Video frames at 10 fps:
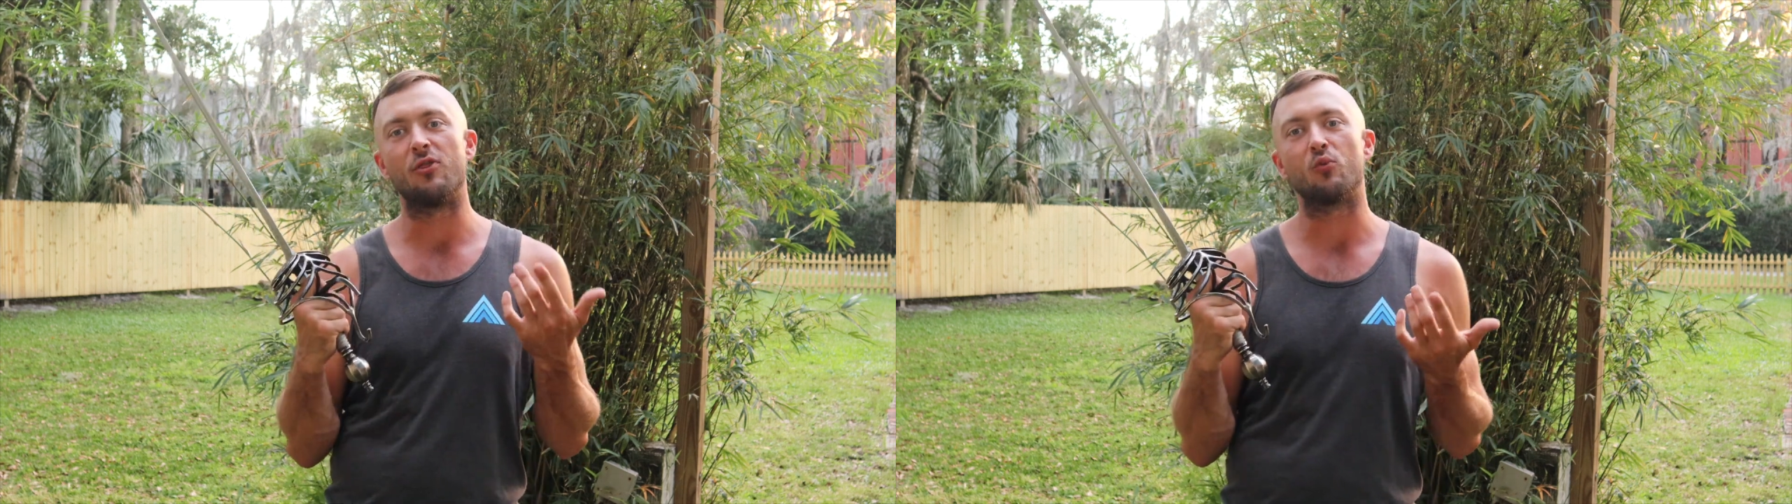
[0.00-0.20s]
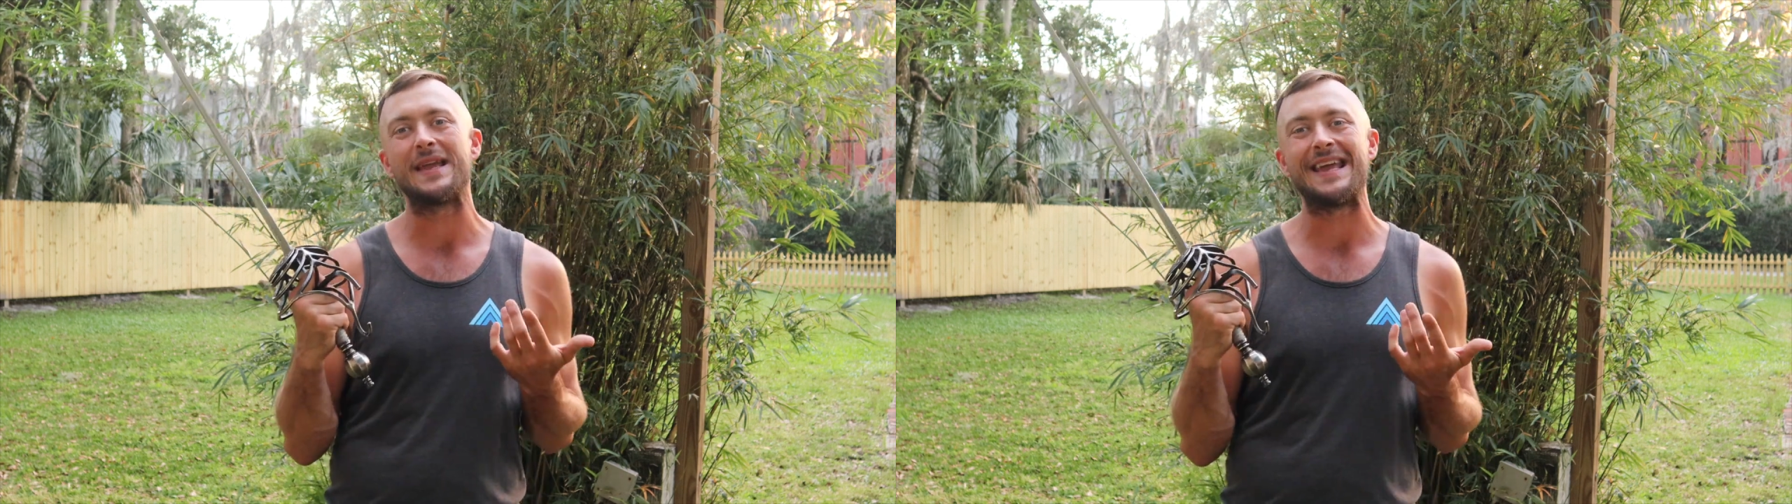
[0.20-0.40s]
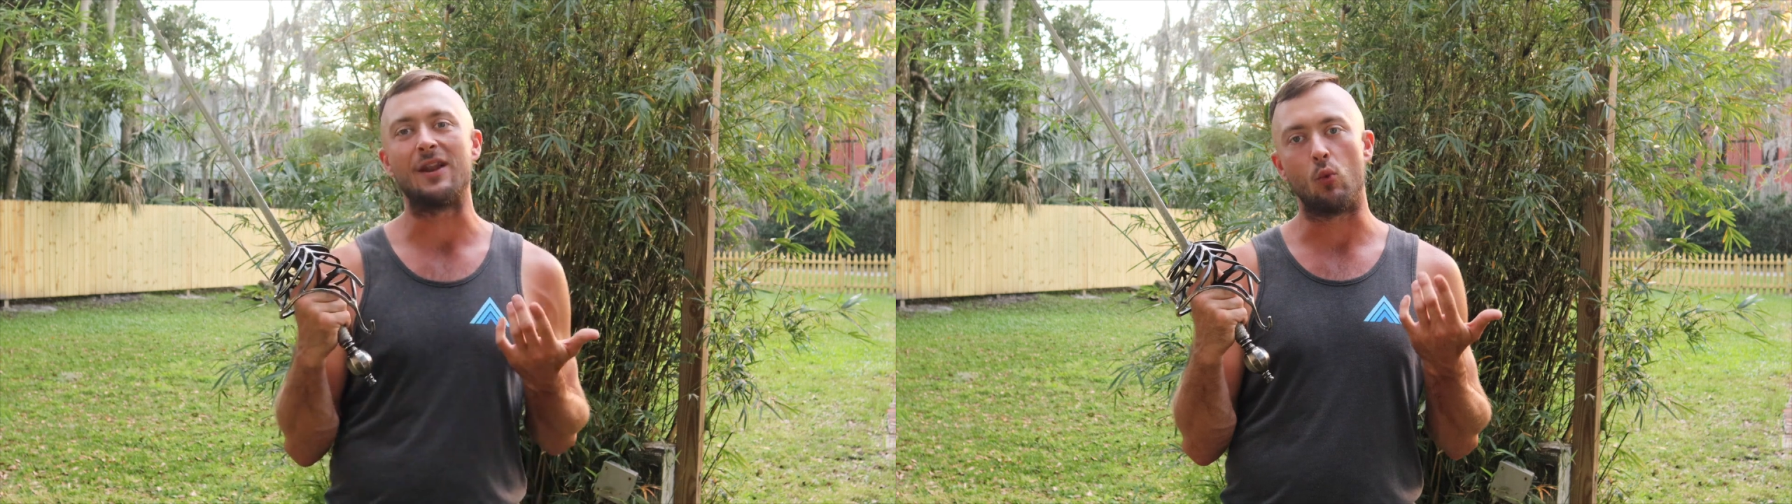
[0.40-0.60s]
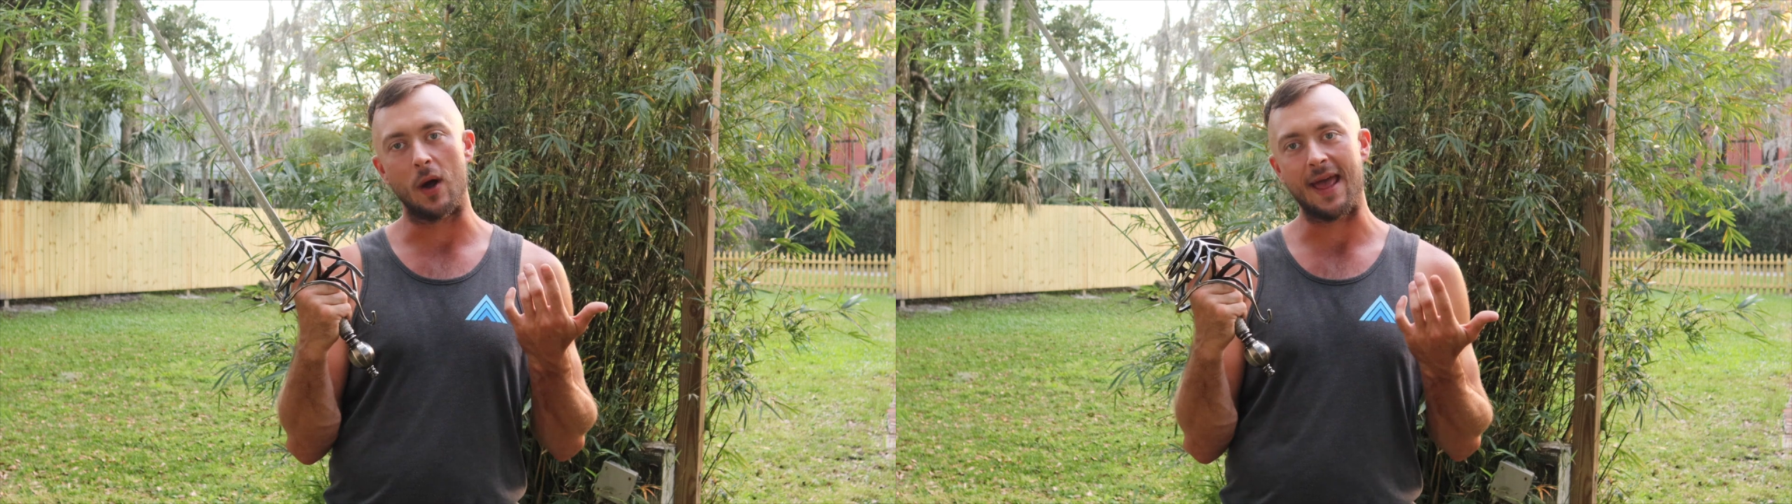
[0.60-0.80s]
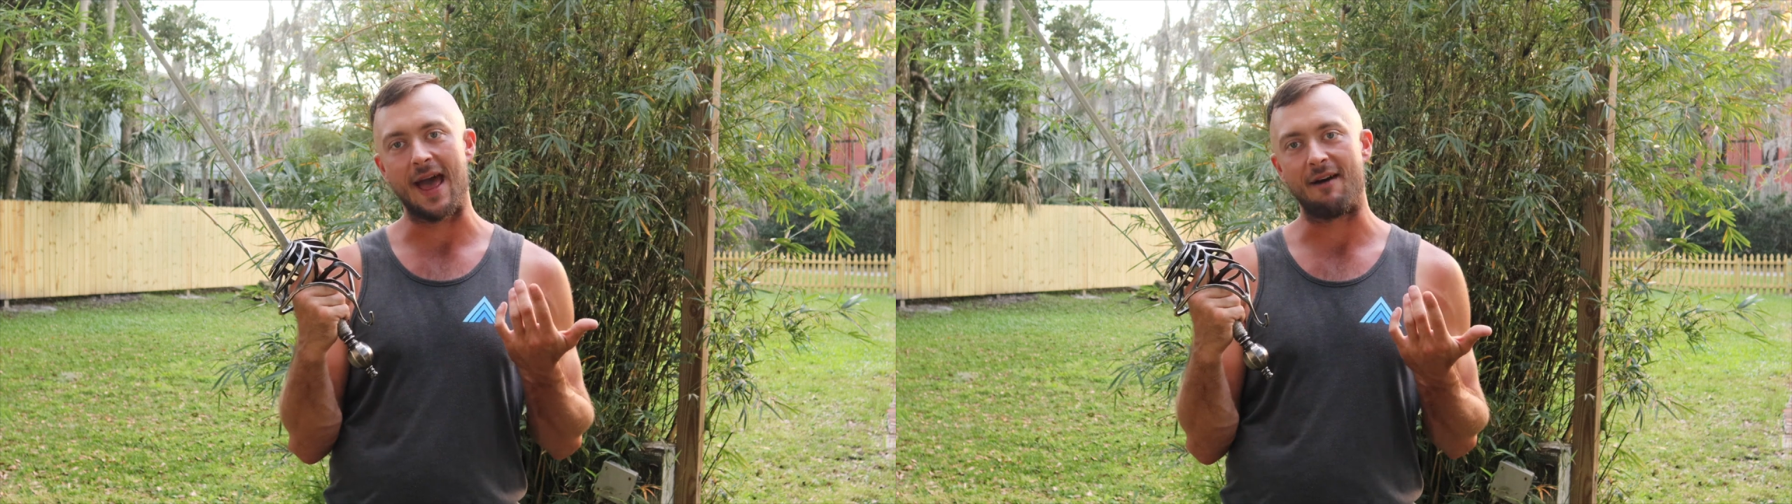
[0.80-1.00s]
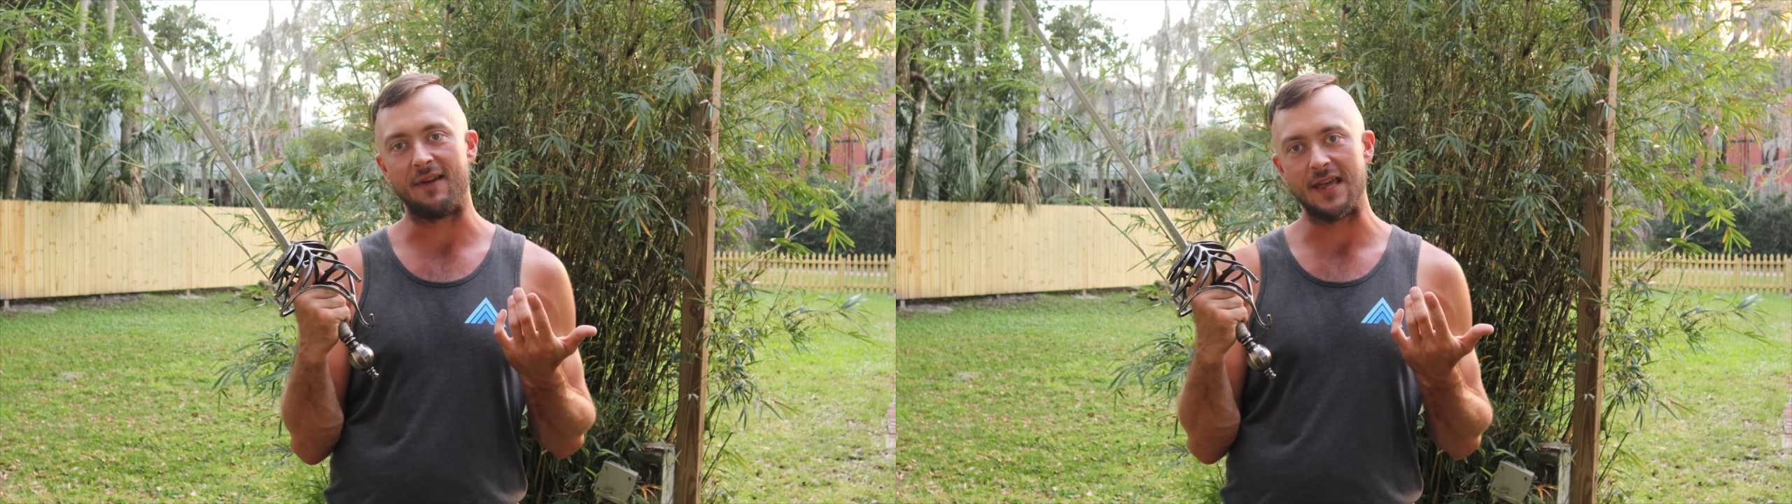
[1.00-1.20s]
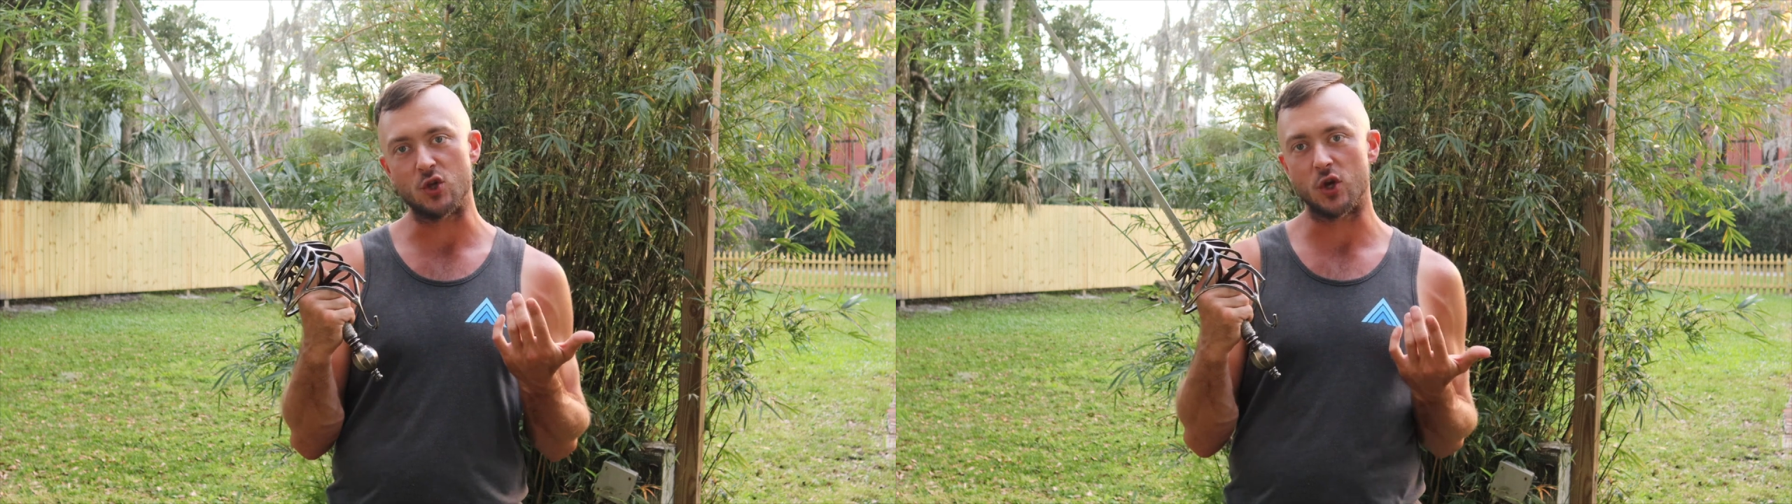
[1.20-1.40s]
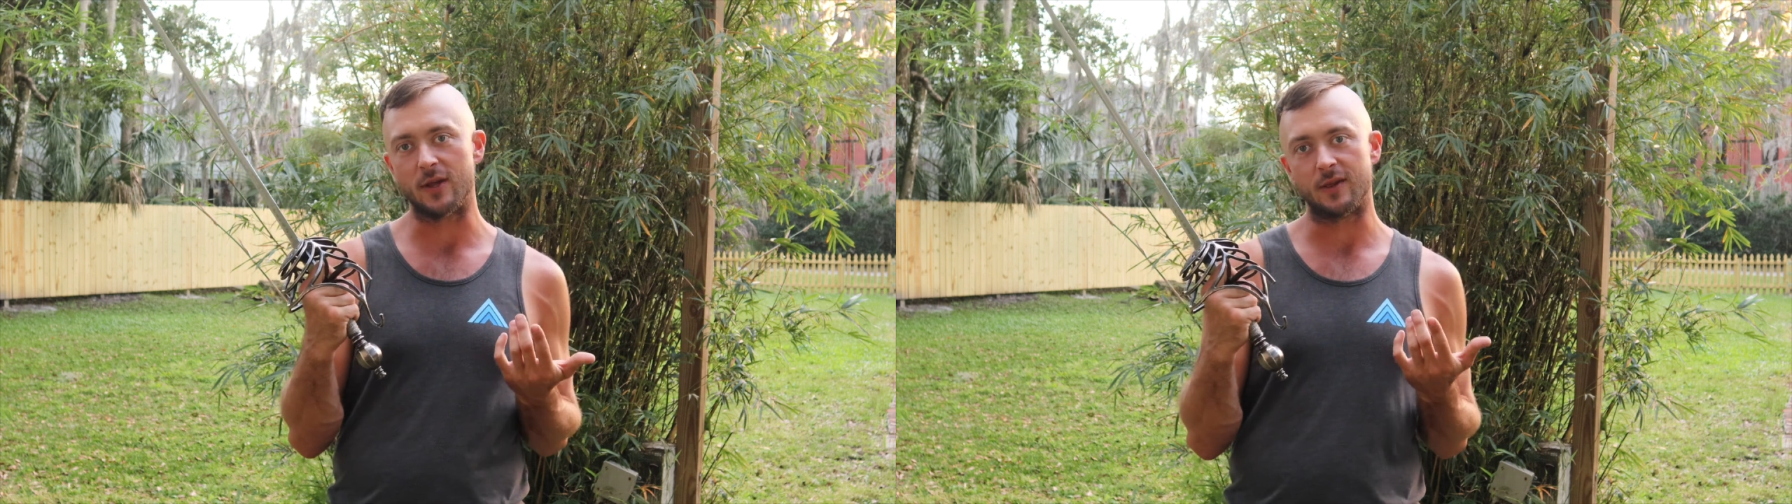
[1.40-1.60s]
3 1/2
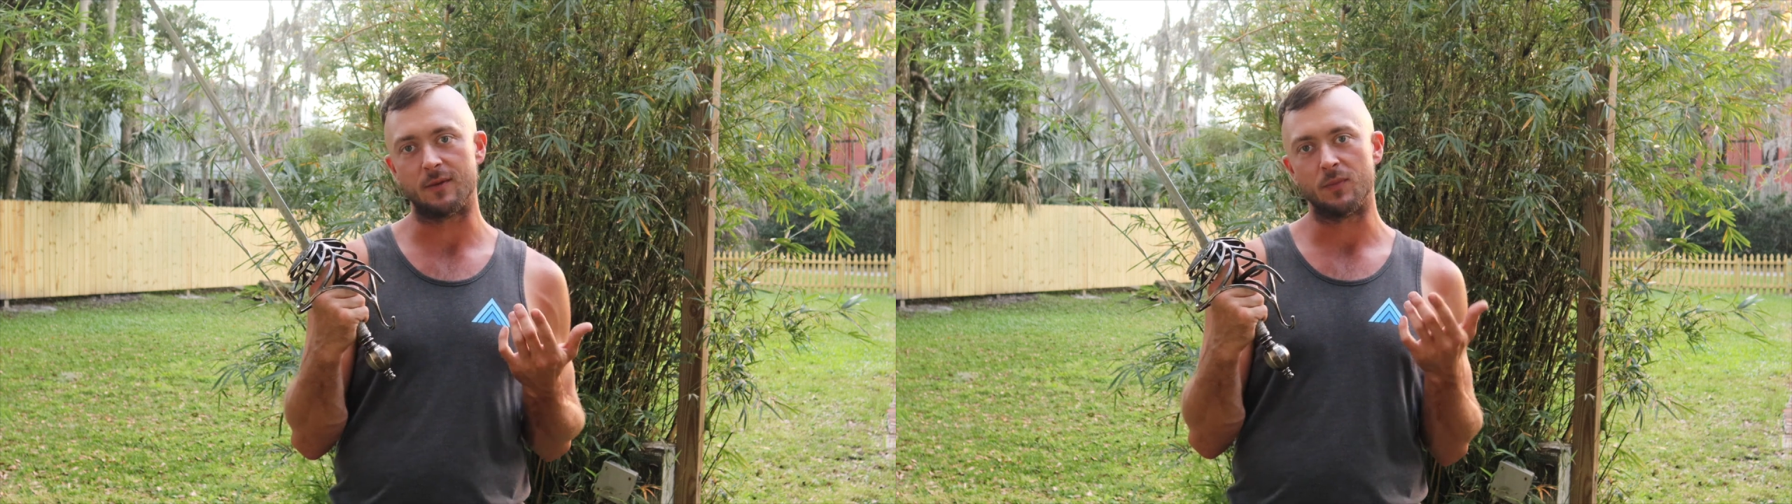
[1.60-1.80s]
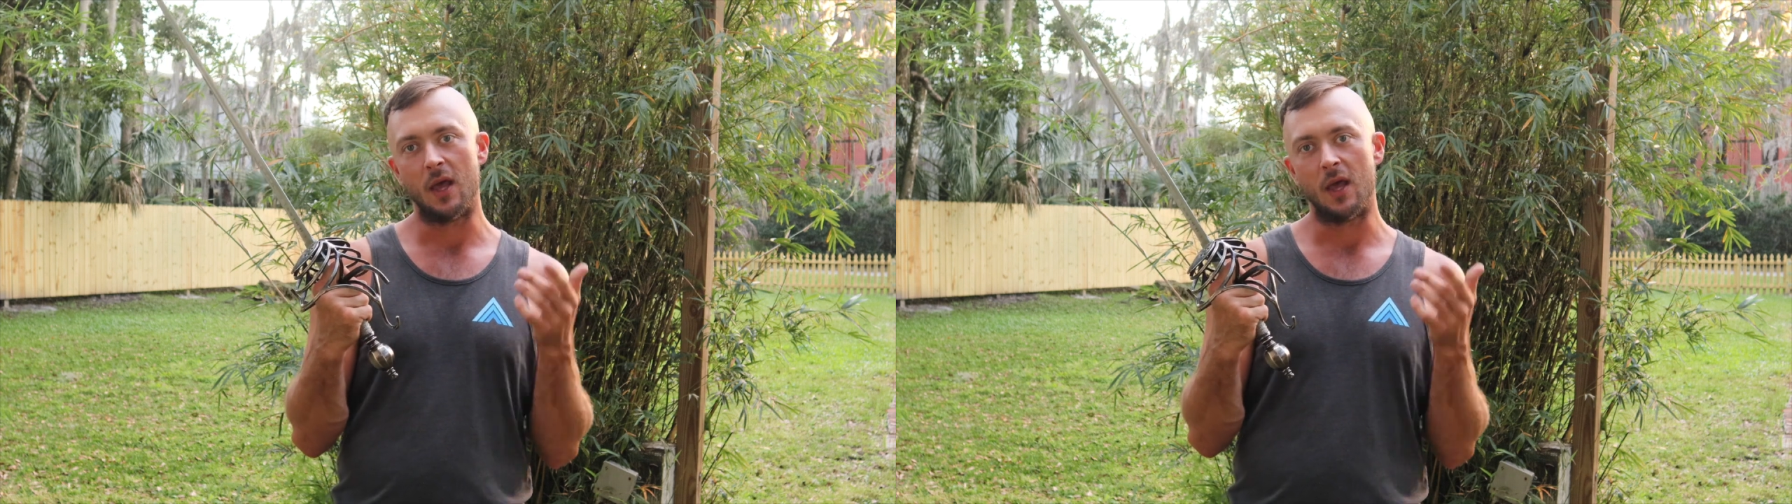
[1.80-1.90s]
inches.